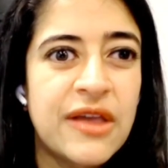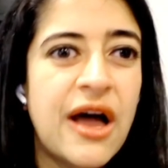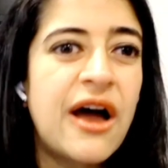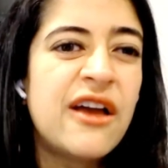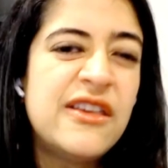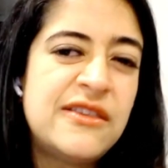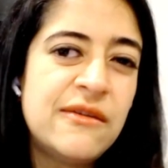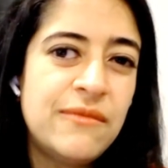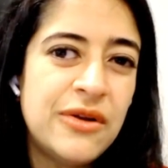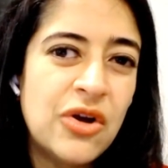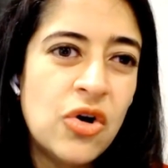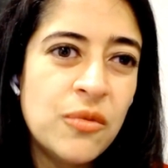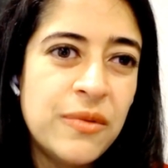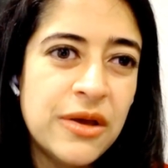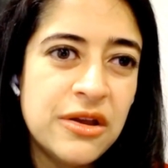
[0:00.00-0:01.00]
eyes have been
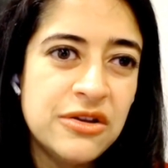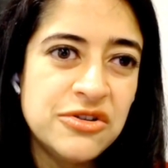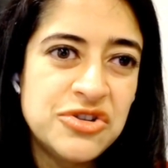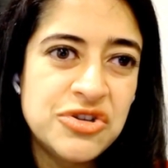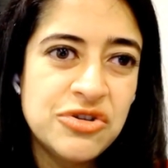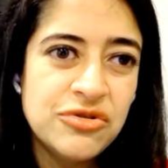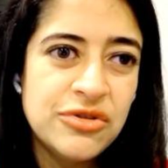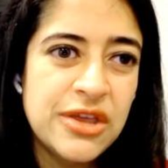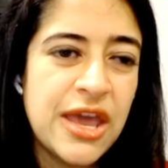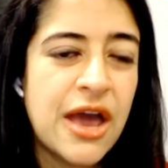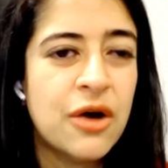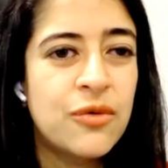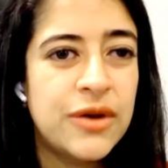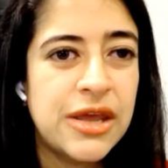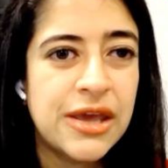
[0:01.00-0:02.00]
opened to the
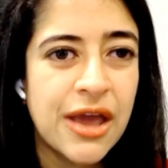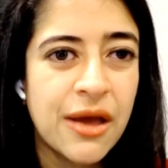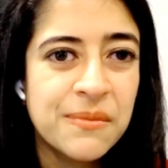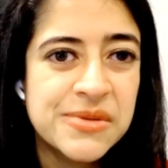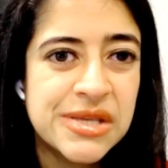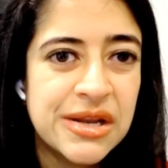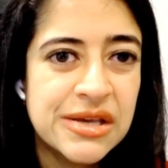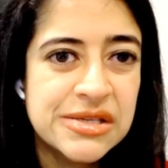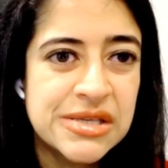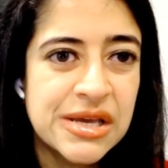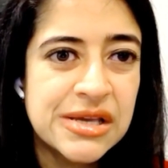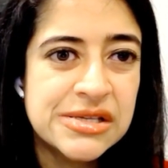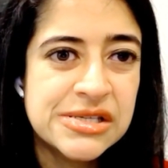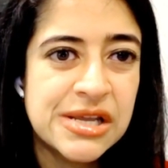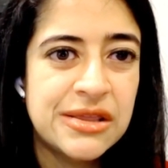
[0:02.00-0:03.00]
equity gaps that
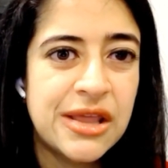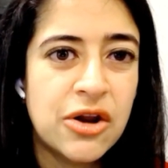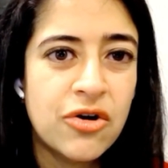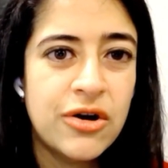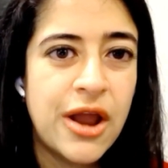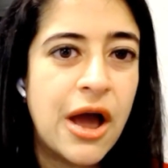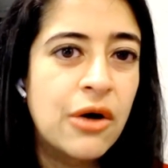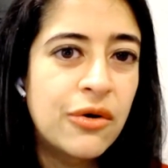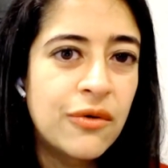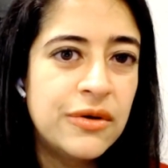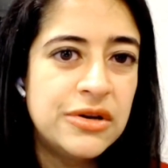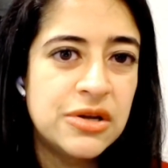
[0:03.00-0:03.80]
exist and that are now going